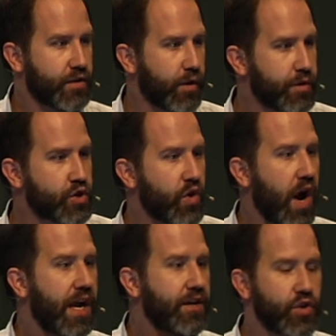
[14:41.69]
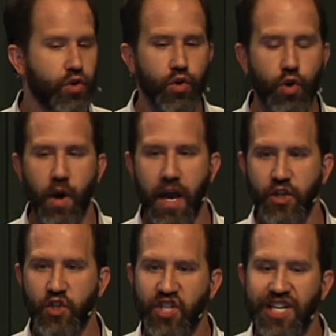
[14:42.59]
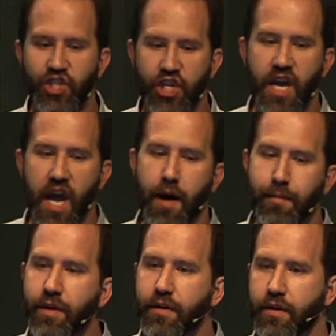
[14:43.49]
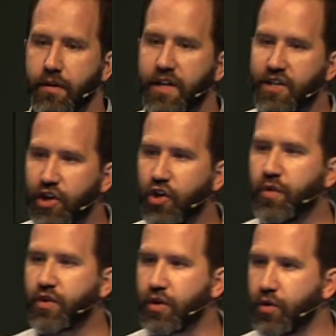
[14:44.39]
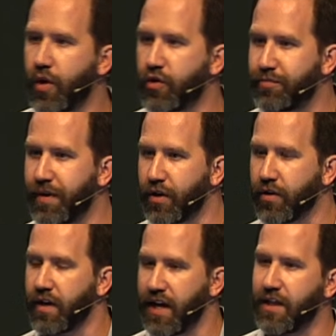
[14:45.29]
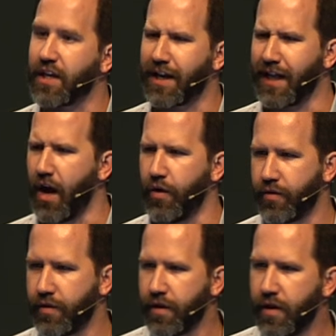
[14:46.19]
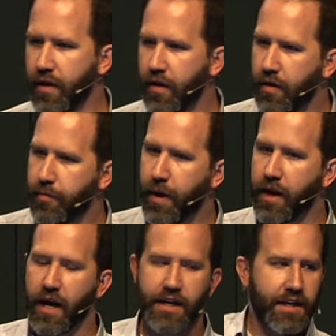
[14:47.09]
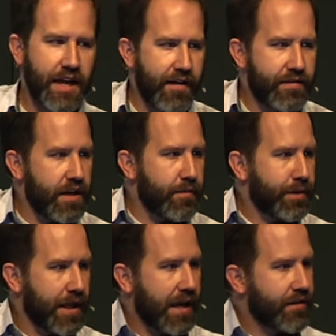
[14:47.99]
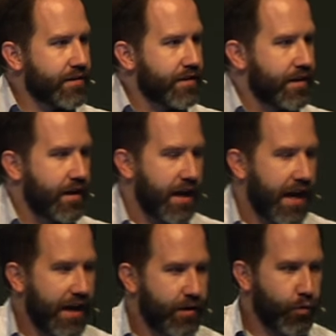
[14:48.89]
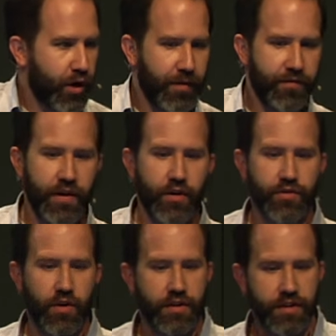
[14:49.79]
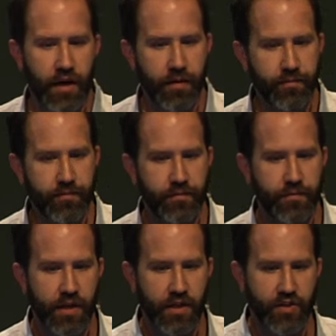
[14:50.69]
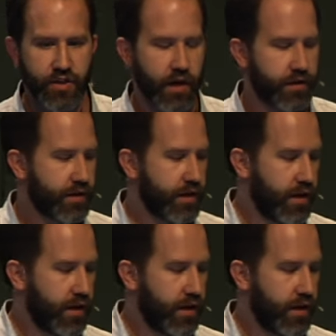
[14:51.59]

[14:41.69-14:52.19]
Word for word: So I was trying to do a CGM, continuous glucose meter, in the cloud. But I didn't have the implant, and I had to prick my fingers all the time. And it sucked.